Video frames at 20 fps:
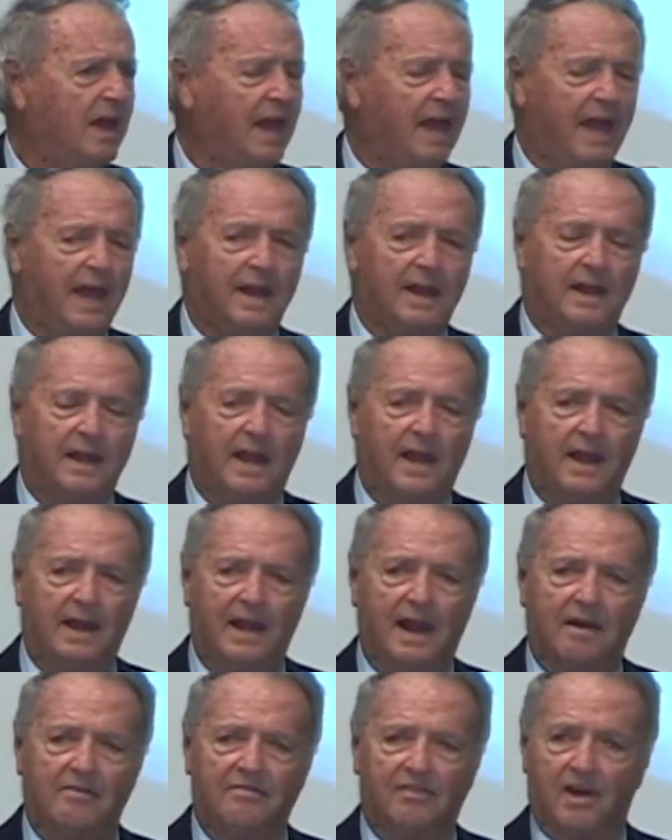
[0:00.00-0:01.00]

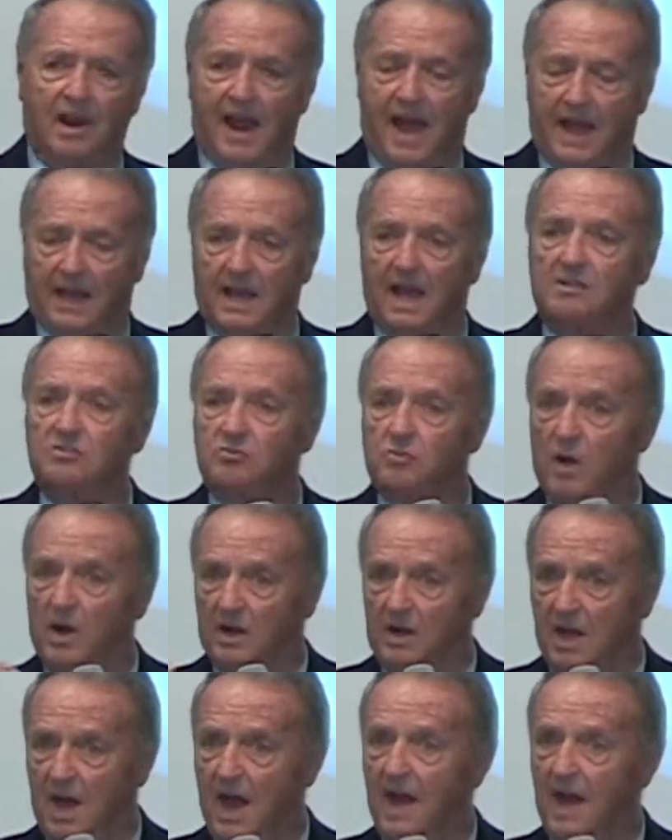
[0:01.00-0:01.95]
And I feel like that's what